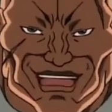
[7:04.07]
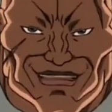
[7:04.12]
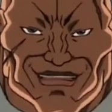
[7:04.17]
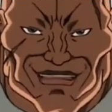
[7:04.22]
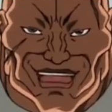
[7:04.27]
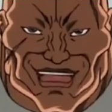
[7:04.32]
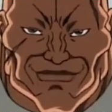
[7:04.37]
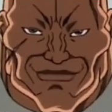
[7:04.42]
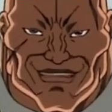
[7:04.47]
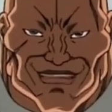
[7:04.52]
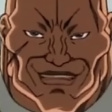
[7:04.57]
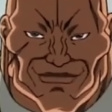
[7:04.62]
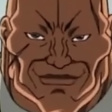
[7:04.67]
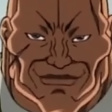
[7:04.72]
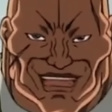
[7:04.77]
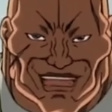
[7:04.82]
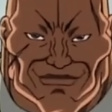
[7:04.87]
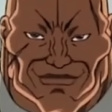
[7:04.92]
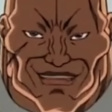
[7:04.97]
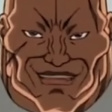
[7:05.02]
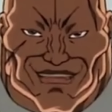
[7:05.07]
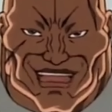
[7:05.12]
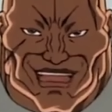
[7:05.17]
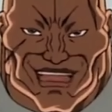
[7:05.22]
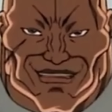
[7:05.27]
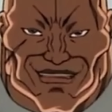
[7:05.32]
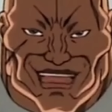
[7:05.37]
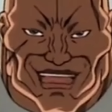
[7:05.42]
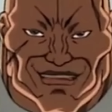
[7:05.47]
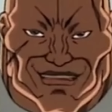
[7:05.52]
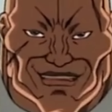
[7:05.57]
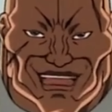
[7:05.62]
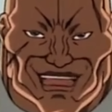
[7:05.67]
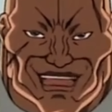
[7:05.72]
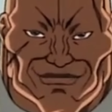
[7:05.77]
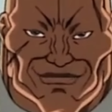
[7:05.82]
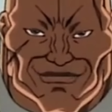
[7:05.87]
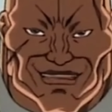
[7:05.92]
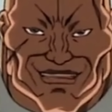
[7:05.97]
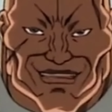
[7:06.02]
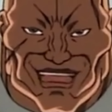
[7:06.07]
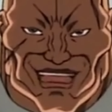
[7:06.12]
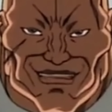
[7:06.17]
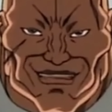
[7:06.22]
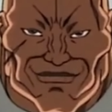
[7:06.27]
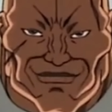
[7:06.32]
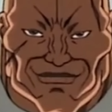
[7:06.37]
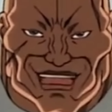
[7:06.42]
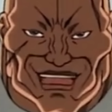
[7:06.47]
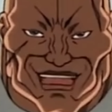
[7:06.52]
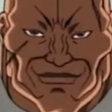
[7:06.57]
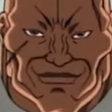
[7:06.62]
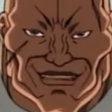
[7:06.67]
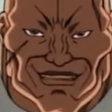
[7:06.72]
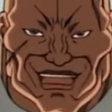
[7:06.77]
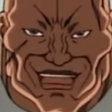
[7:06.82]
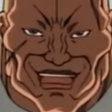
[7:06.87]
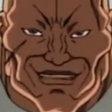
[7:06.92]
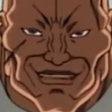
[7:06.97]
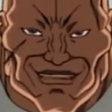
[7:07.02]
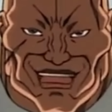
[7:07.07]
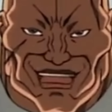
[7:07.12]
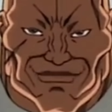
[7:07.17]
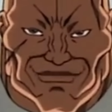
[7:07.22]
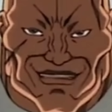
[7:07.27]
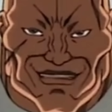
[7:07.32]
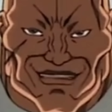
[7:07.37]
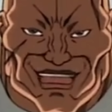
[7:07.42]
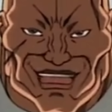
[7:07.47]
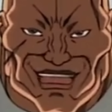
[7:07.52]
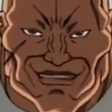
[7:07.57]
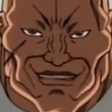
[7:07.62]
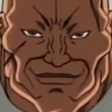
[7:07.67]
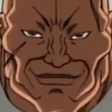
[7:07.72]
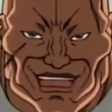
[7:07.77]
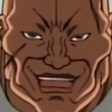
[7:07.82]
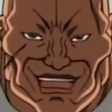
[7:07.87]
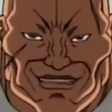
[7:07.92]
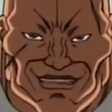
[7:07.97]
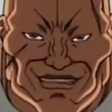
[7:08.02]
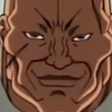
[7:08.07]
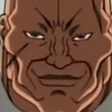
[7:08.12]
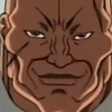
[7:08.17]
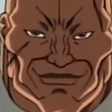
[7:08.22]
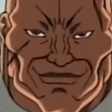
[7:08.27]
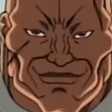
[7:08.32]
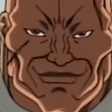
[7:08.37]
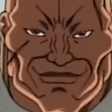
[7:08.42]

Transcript: You're not still operating under the assumption that I haven't got a chance against him.